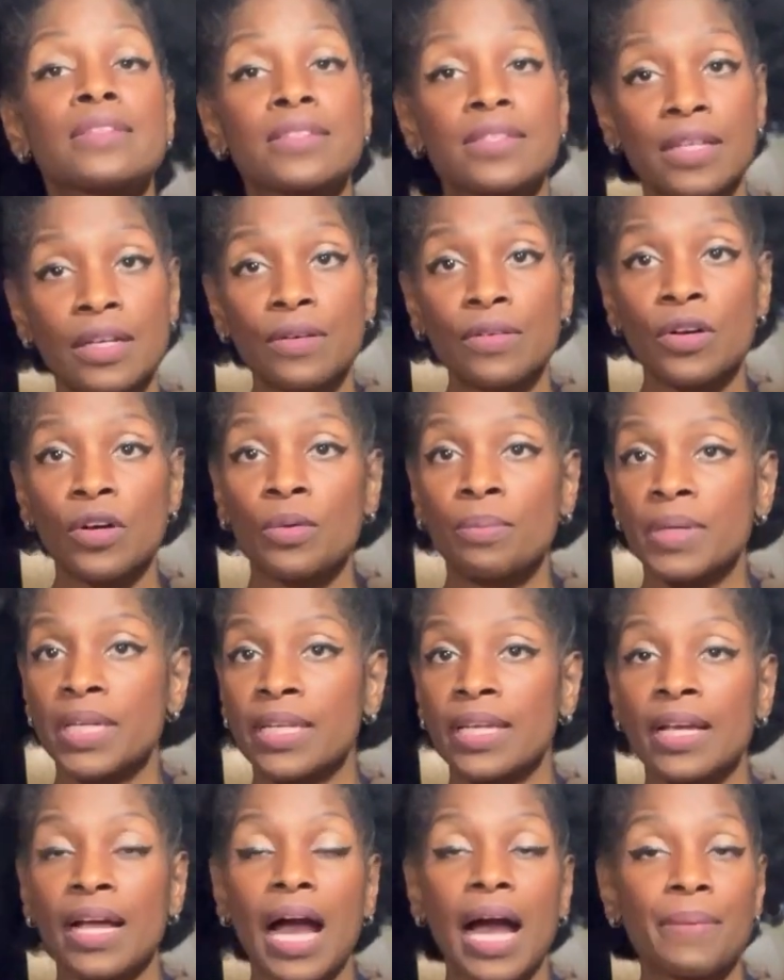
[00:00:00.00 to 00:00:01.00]
Zero
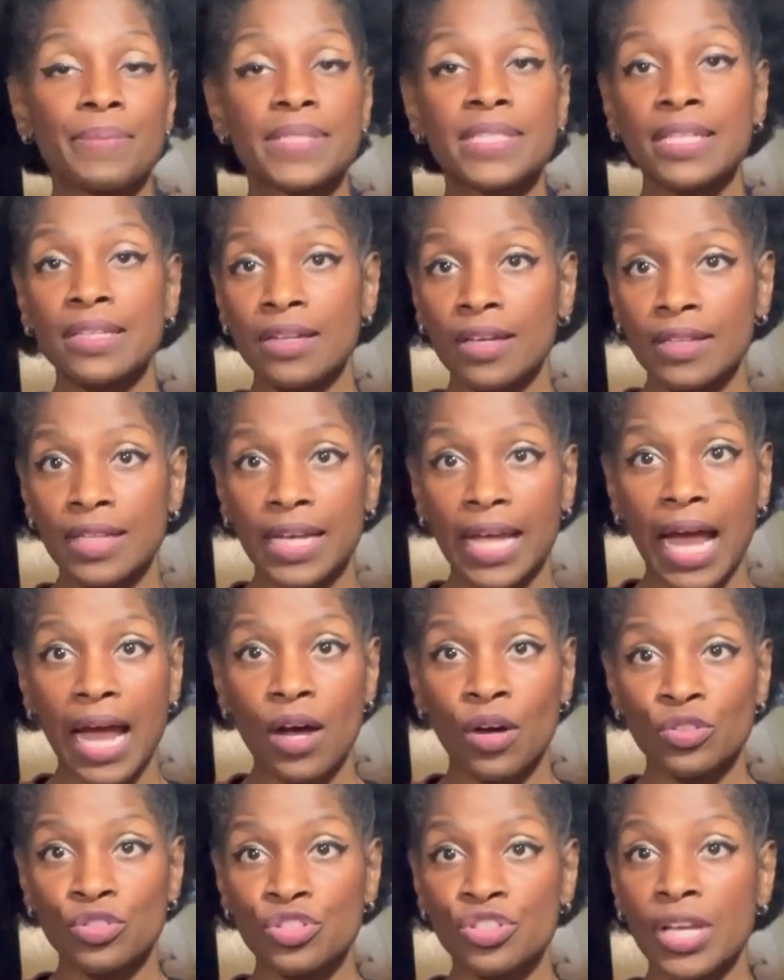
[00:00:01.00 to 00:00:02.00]
meaning I'm sitting on the
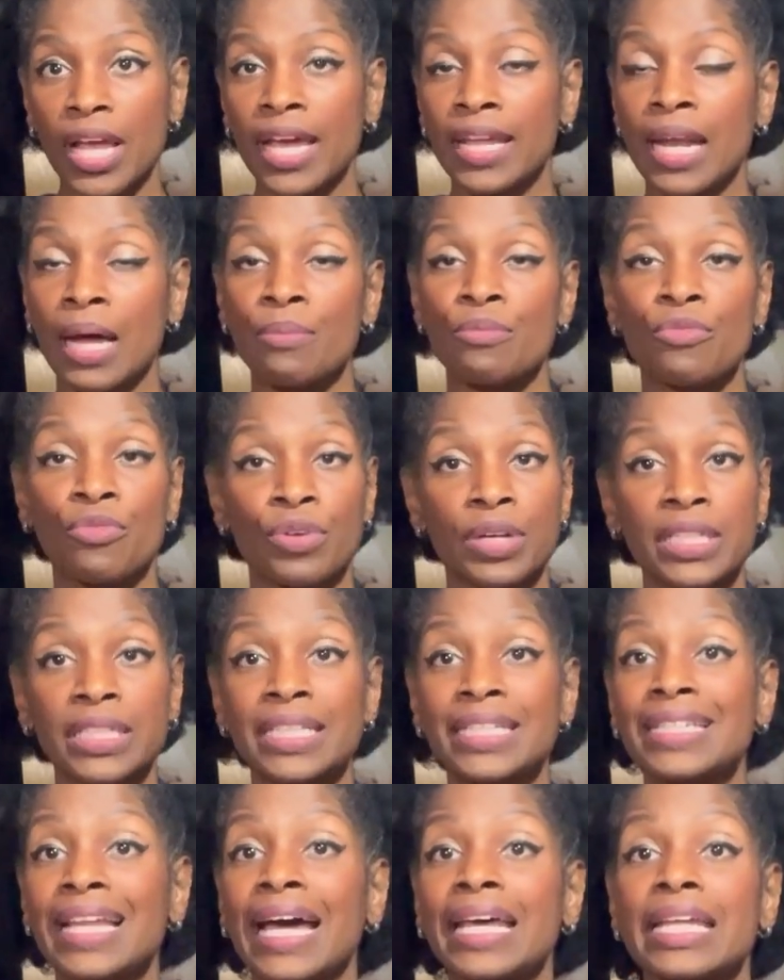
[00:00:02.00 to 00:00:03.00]
couch and I'm
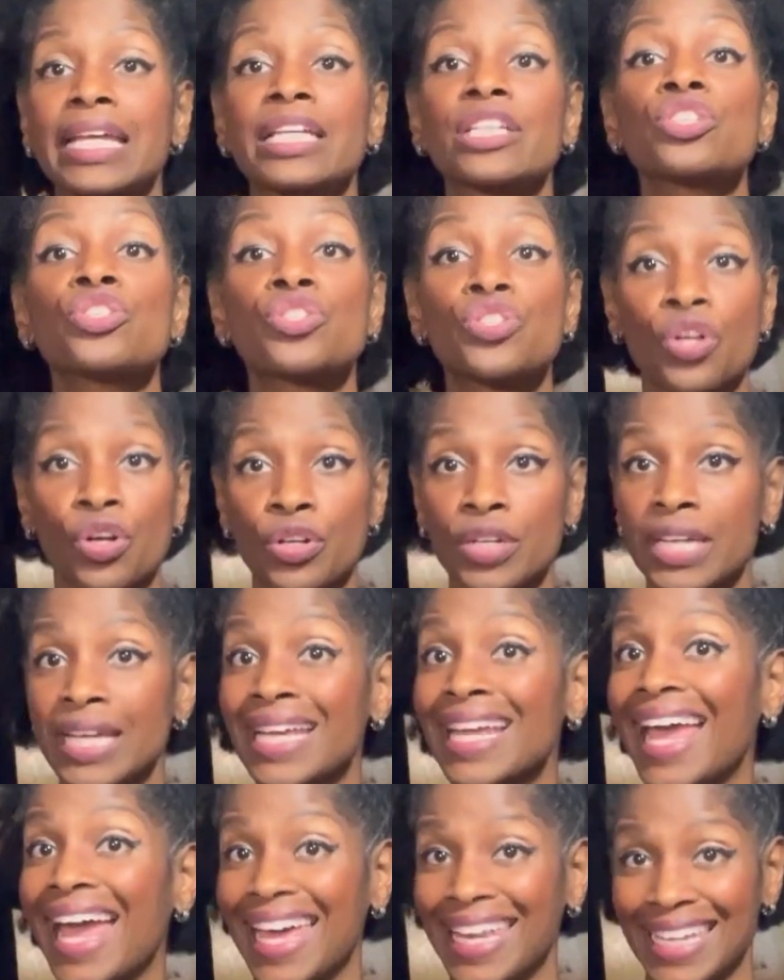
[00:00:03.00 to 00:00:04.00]
really not exerting
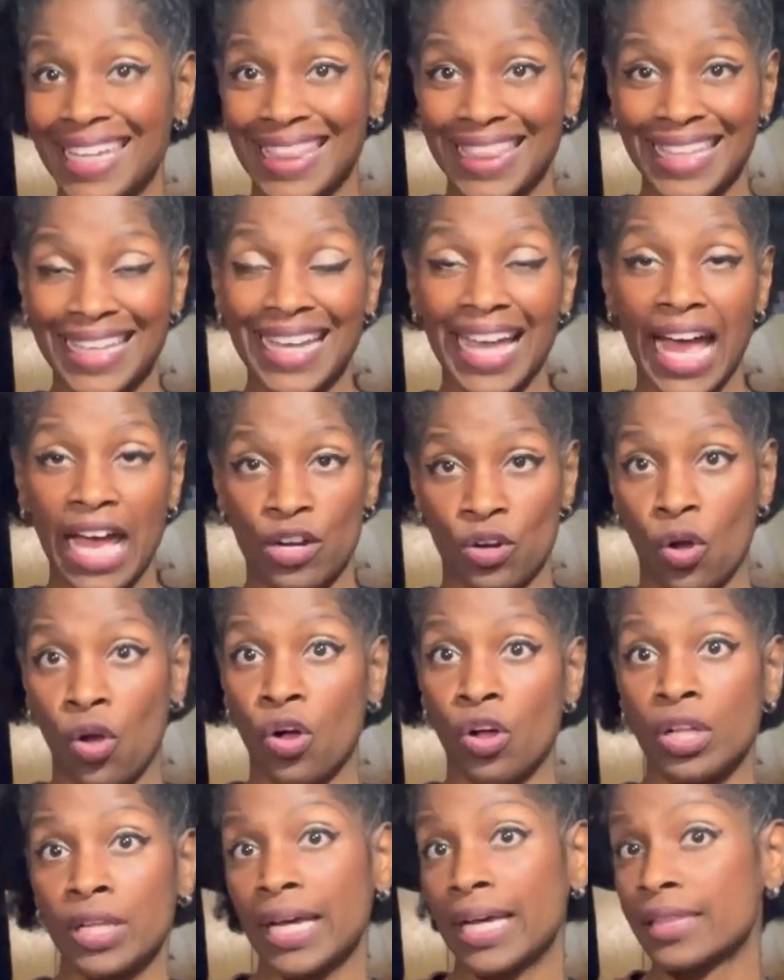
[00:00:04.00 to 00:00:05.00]
anything at
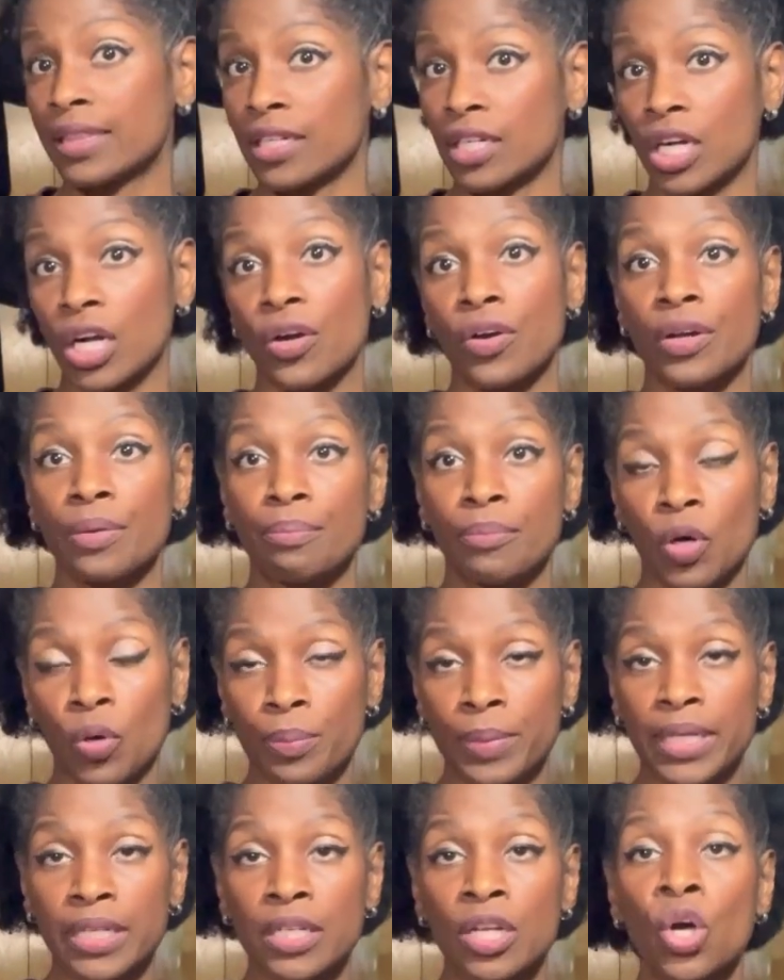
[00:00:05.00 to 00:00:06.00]
all at the current
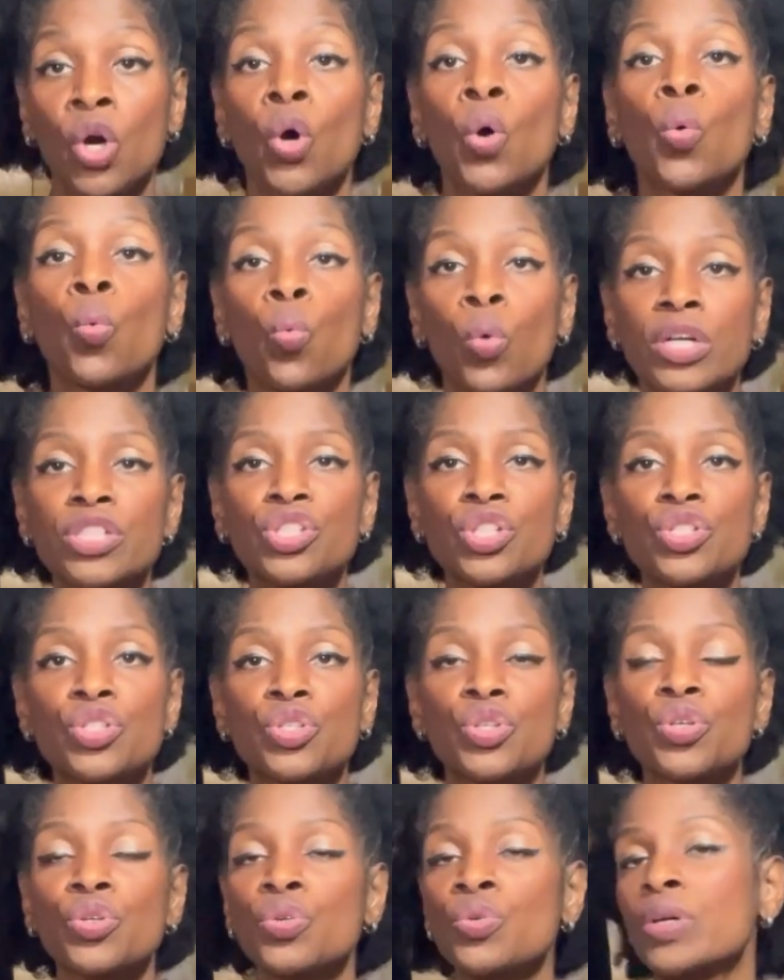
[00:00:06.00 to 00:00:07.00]
moment. One to
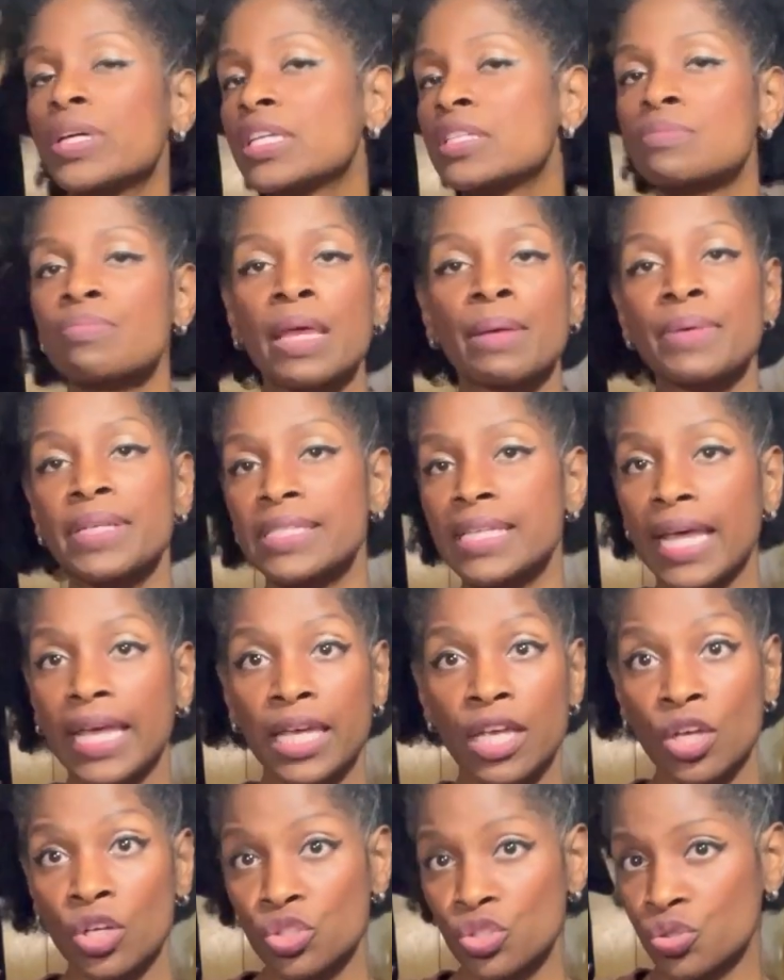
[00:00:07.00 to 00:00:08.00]
two is maybe
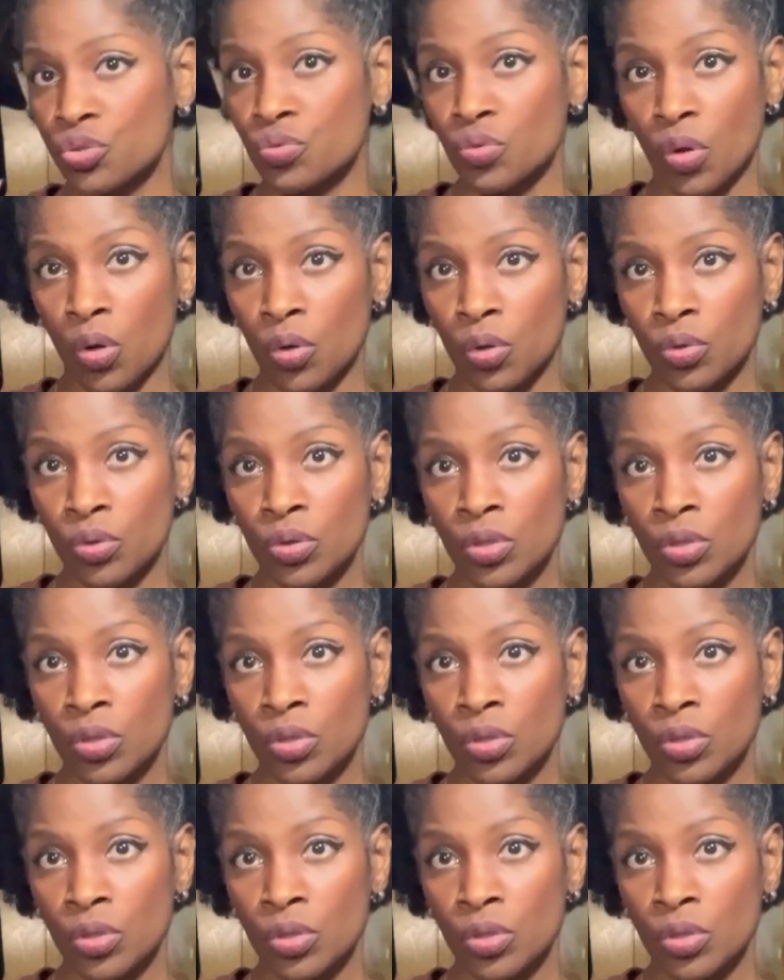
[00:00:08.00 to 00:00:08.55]
taking a stroll.